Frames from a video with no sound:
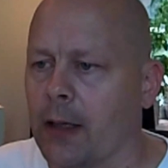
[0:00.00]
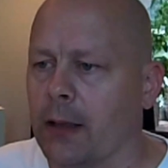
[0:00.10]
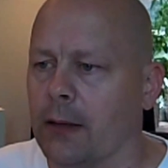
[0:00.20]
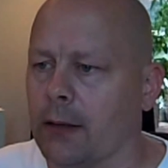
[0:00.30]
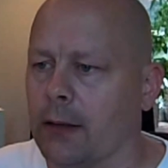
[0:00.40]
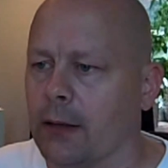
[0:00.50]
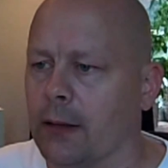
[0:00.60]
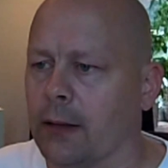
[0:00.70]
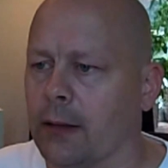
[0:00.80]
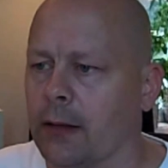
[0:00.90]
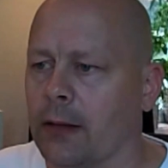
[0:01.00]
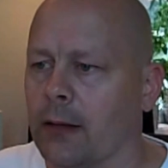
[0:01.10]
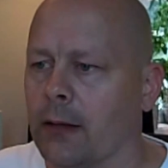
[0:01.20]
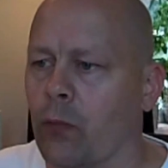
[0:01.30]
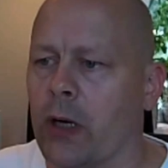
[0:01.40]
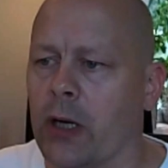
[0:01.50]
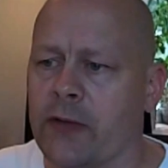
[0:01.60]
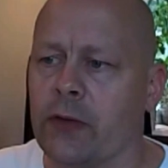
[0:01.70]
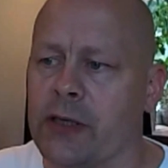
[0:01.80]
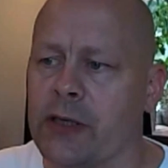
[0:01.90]
What I
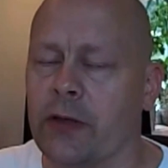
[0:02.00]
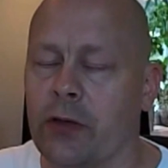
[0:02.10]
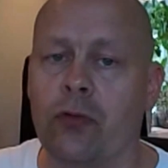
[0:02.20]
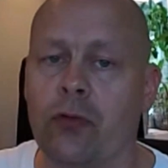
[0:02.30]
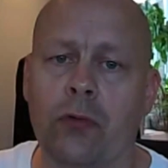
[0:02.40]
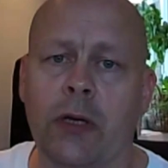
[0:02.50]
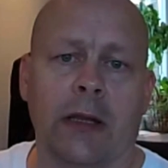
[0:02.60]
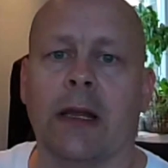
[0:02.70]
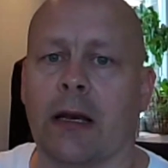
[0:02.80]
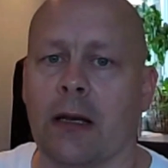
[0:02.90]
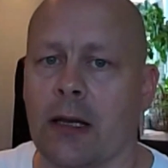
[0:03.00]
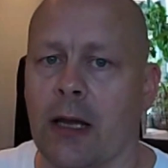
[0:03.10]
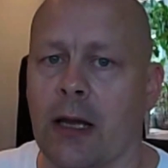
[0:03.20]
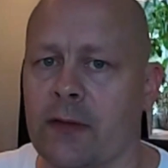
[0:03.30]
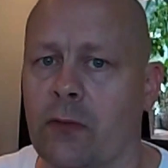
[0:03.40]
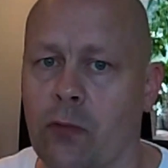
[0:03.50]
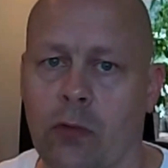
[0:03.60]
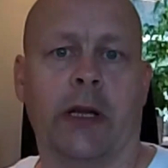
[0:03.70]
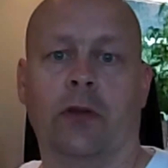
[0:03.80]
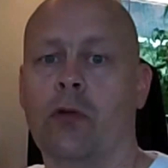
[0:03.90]
suggest that you do in Netherlands
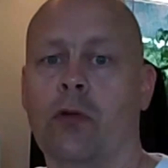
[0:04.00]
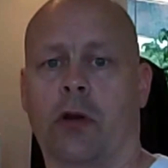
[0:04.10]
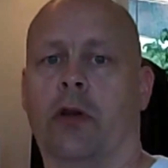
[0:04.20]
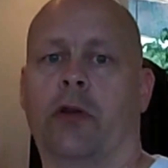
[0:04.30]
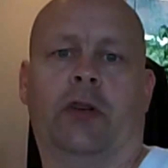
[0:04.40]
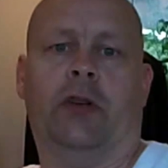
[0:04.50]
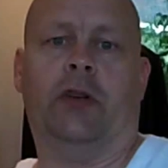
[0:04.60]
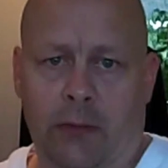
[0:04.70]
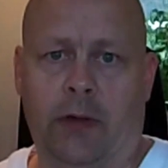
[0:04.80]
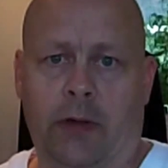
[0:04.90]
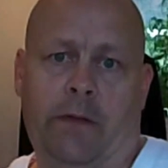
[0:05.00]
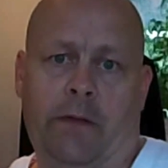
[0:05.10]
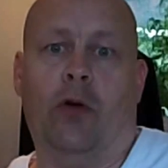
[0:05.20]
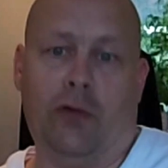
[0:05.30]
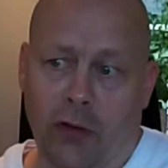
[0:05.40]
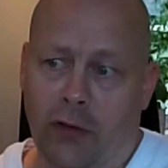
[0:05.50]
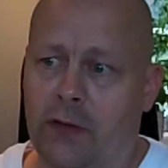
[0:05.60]
or in your country, if you are not